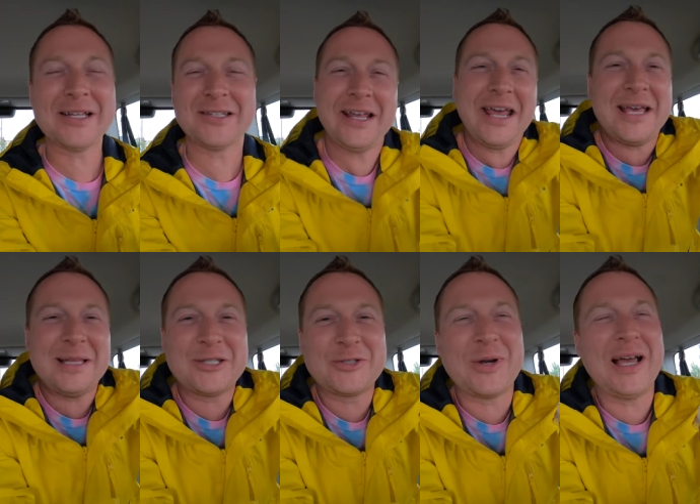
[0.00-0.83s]
I said, hey,
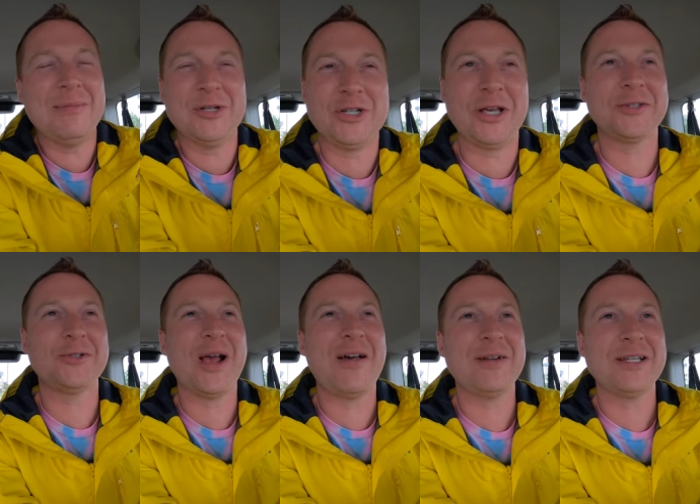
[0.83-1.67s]
let's try it. Michelle's
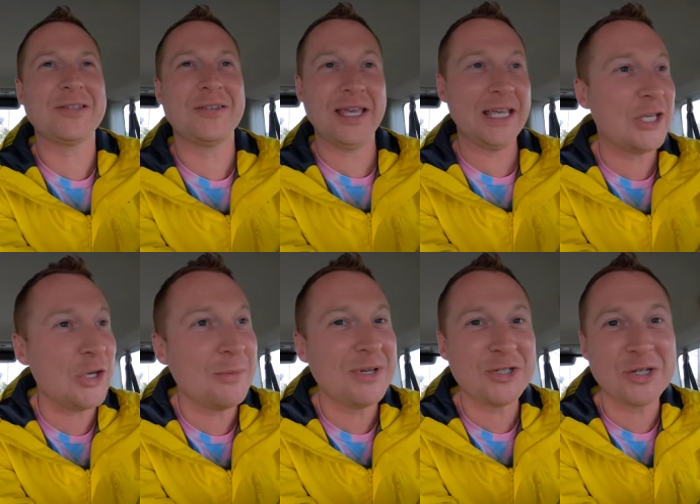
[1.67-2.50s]
driving us. Thank
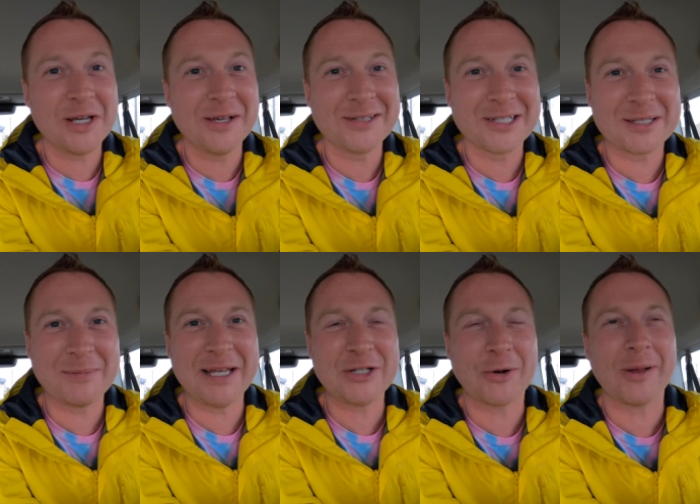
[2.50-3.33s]
you, Michelle. Thank Since you.
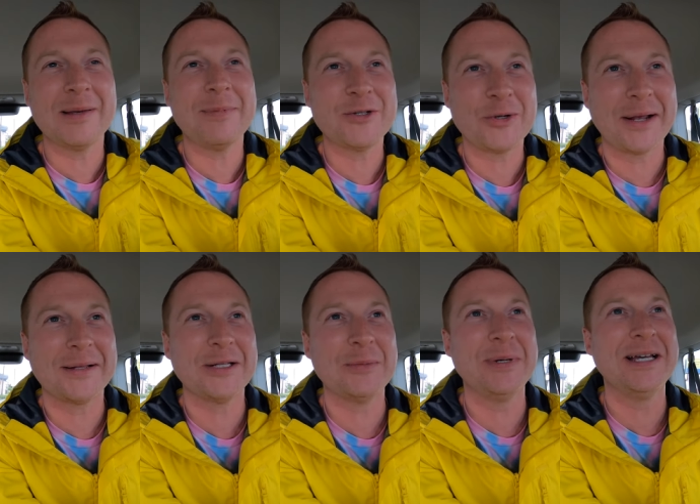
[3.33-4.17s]
me and Charlie been drinking
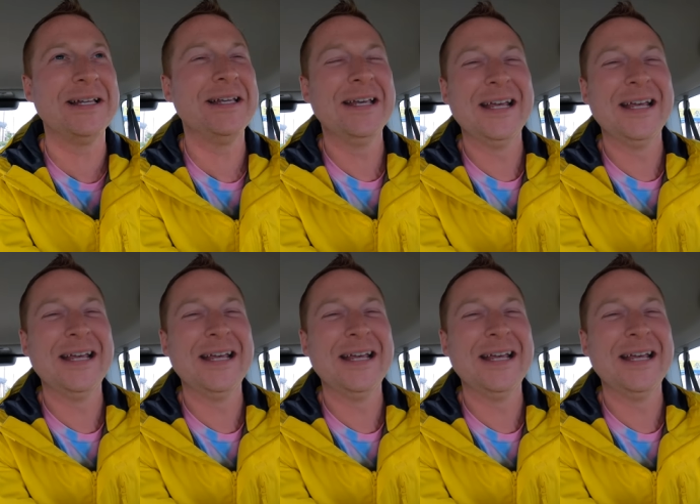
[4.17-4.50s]
a little bit